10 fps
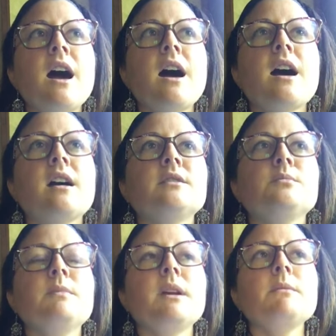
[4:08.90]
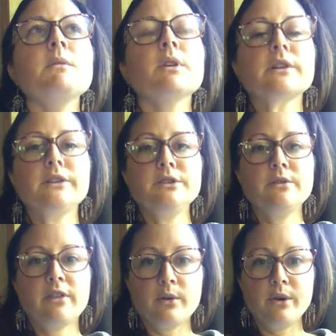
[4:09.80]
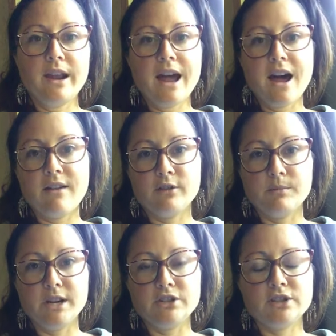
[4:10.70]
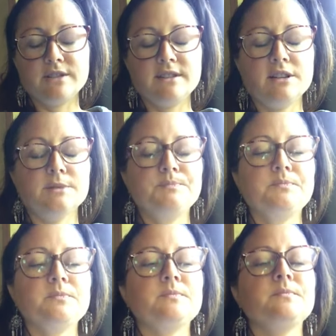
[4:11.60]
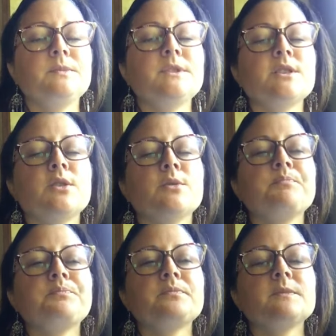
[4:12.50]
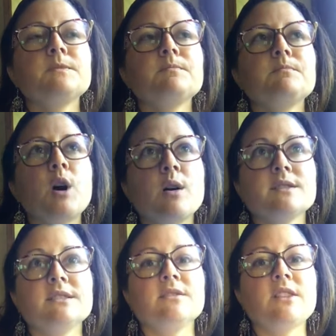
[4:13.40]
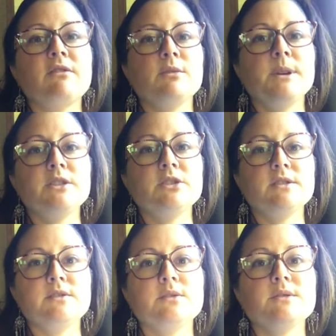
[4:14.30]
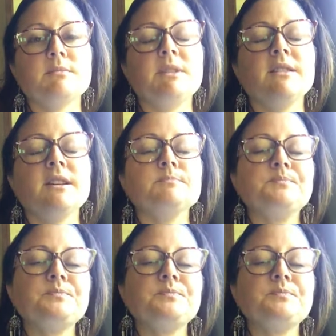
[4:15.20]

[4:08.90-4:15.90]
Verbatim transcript: And maybe we're going to do three affirmations here. So, positive affirmations. So, something like